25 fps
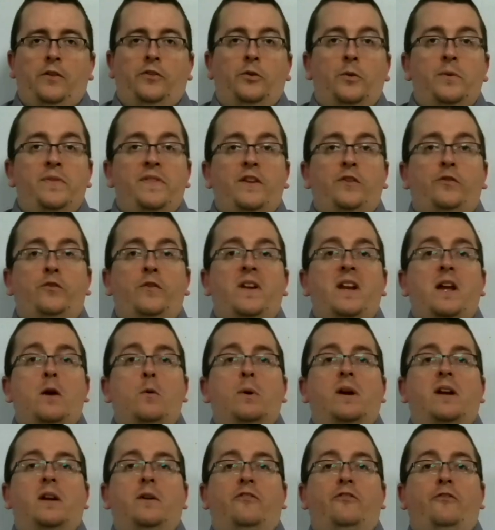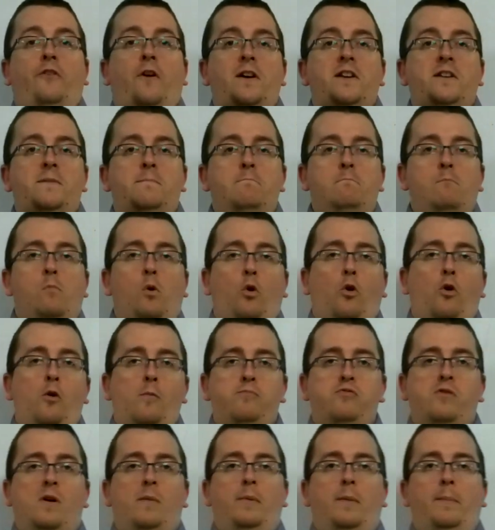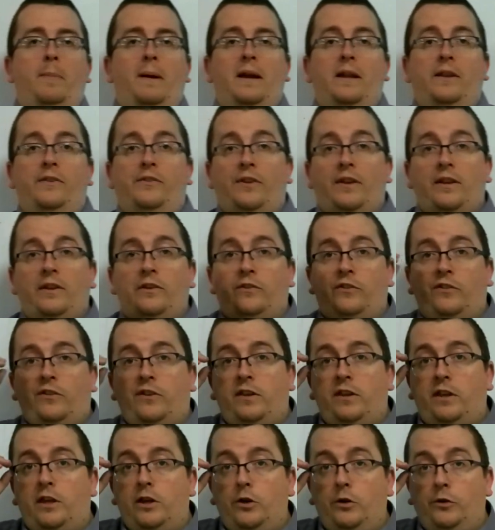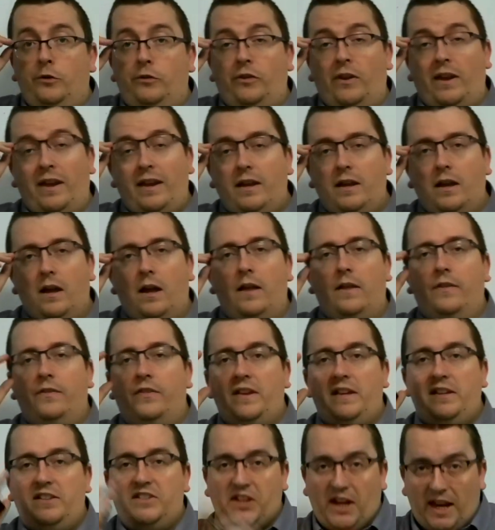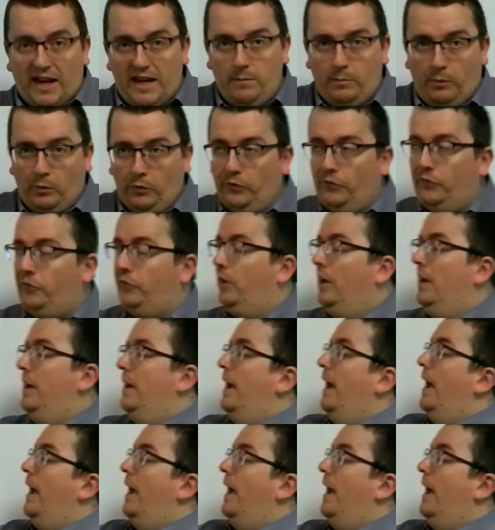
So in this video, we're going to find more probabilities using the tables.